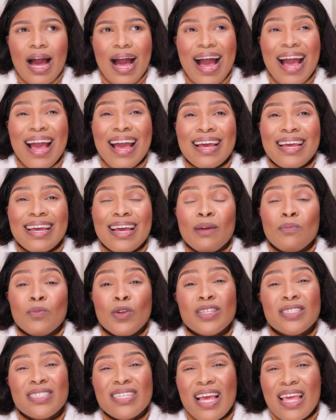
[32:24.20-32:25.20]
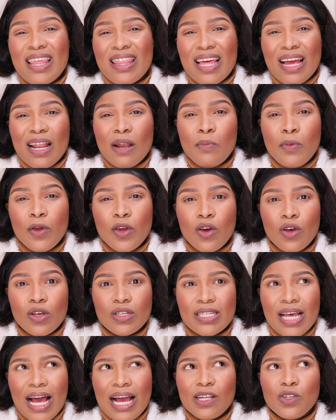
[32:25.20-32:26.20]
I am not saying that
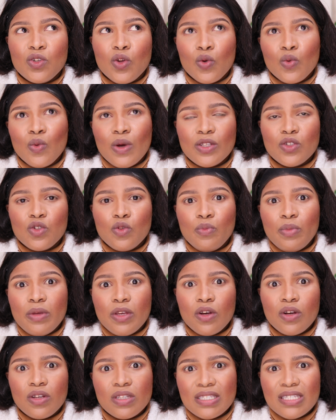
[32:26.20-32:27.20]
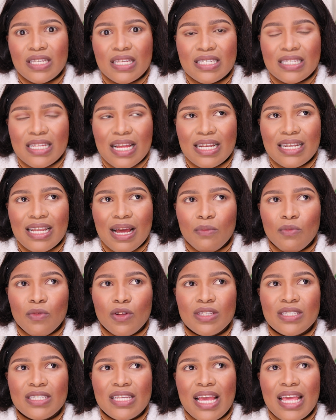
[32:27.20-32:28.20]
because I don't want to be consistent. I'm
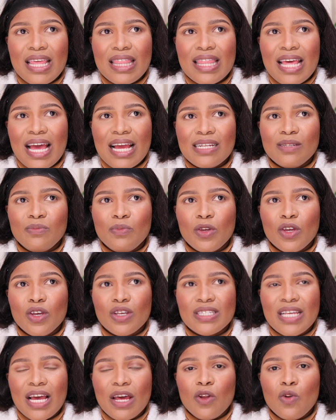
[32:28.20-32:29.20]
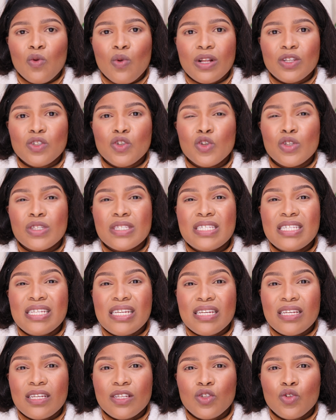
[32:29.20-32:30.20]
not saying that because I don't want to
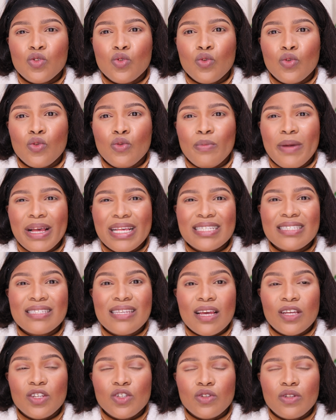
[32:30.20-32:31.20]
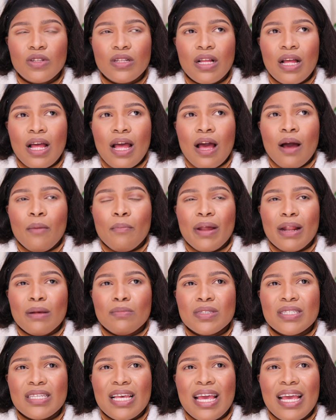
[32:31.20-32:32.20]
stick to my schedule, but I'm
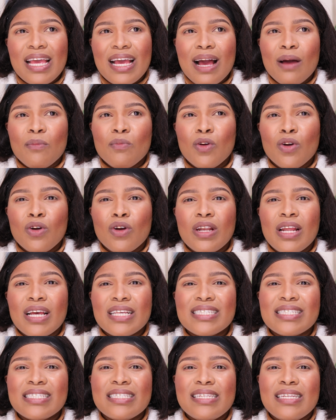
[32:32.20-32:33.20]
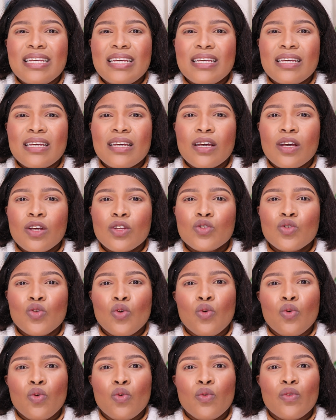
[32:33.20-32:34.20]
saying I'm not gonna stick
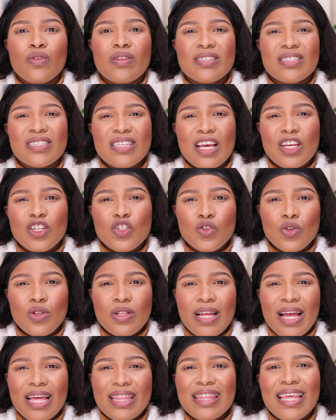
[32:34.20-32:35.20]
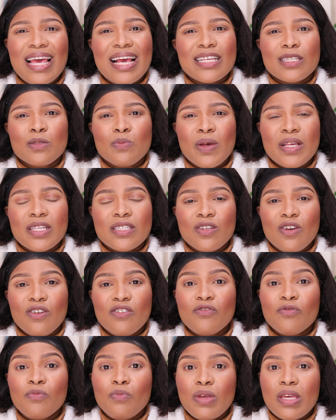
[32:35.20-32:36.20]
to the schedule at the expense
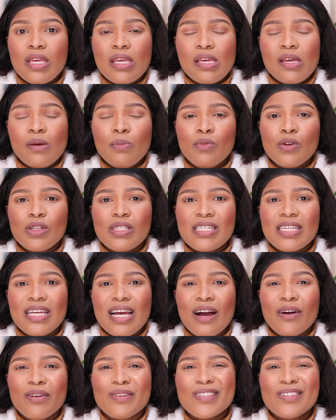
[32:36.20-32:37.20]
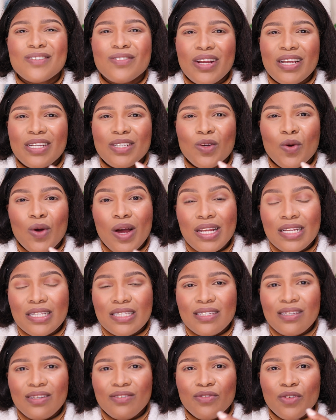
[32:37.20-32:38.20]
of me putting out great
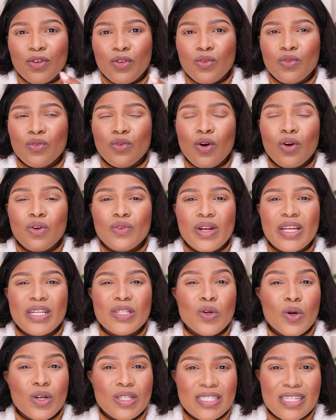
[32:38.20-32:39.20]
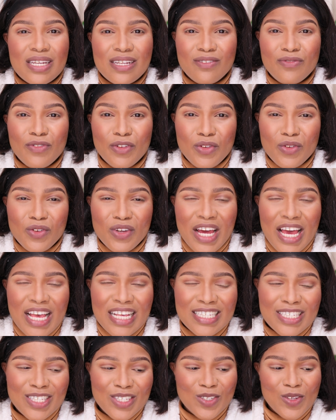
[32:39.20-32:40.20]
quality for you or great content for you
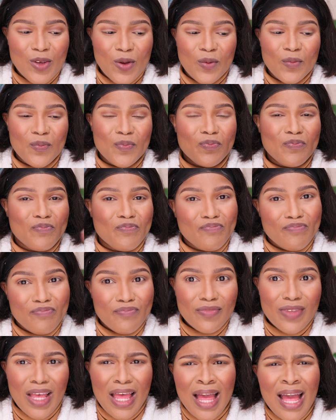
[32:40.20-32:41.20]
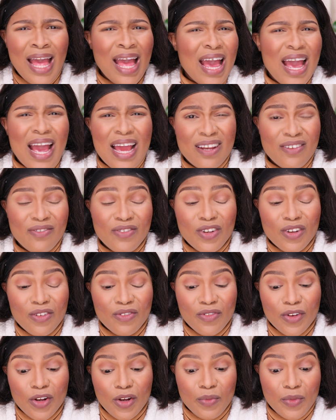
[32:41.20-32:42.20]
guys. So, and if you don't
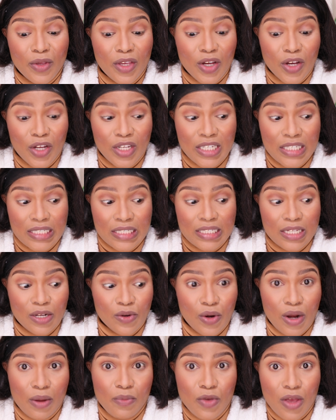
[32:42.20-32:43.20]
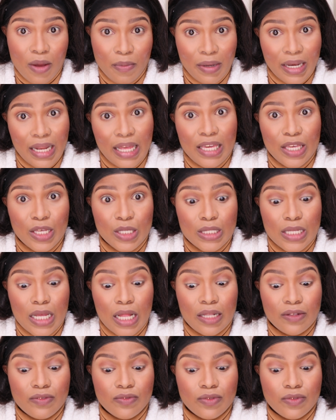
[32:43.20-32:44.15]
follow me on Instagram, you're playing yourself.